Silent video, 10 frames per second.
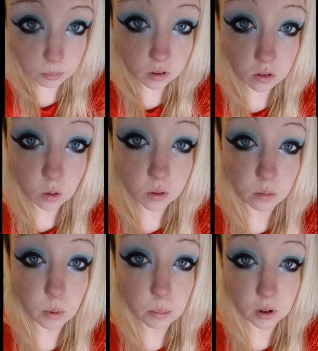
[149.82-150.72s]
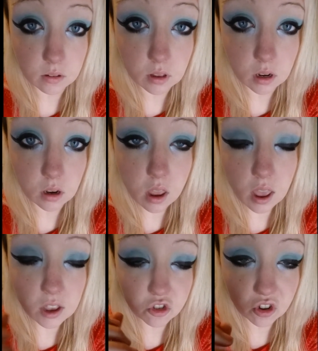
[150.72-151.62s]
had missed a dose of my medicine,
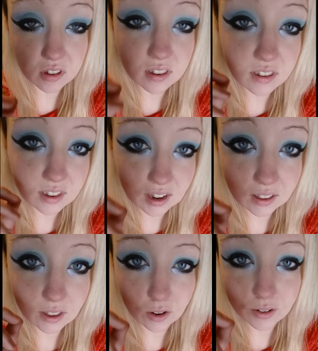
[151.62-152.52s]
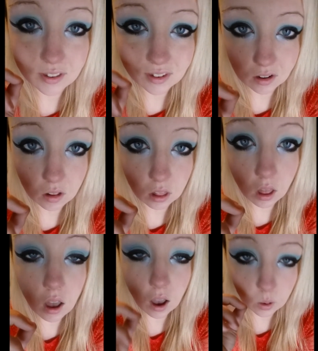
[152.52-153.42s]
and just sitting there still,
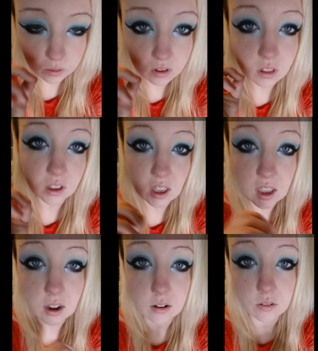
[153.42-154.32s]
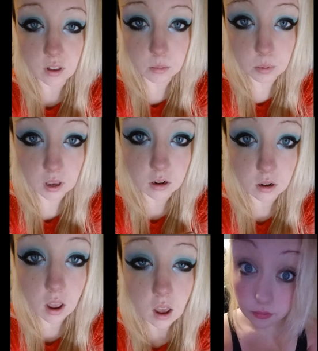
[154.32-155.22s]
I was in like 8 out of 10 pain.
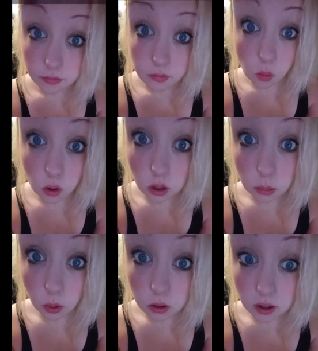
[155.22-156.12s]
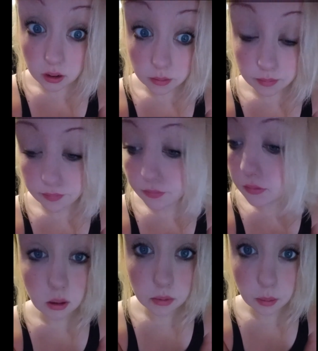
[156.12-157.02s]
Well, good morning.
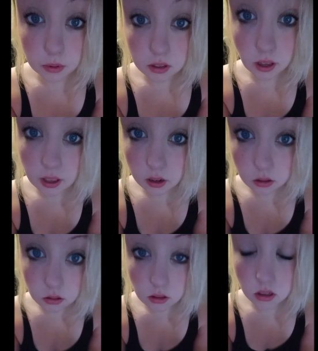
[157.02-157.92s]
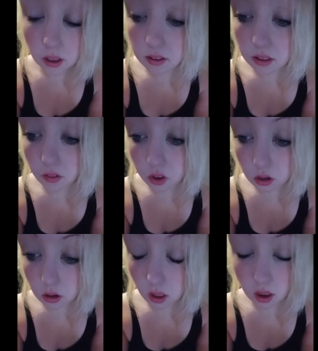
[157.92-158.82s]
September 2nd, day
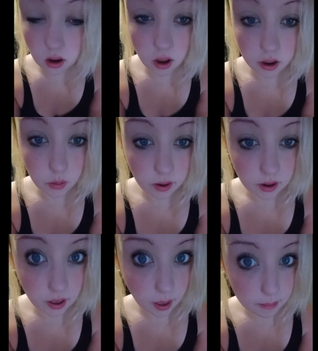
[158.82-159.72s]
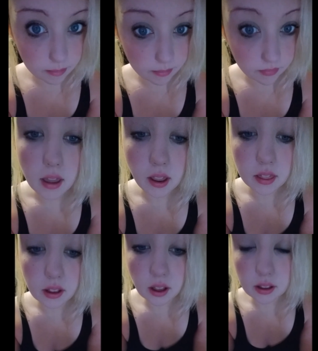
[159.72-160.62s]
7 at 9.08 a.m., and I
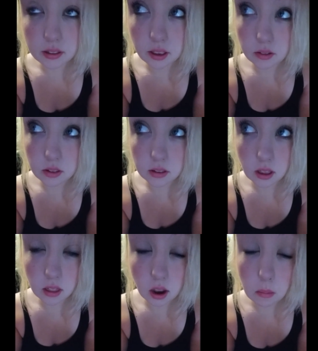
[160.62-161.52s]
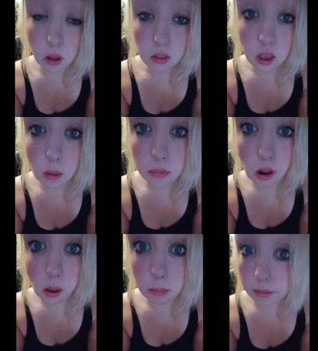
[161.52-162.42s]
think I can safely say that I'm on the up
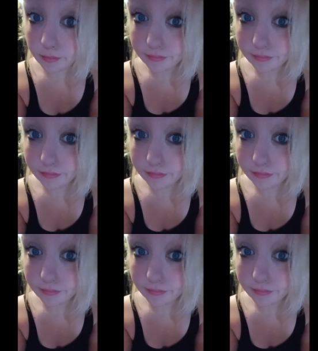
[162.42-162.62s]
and up.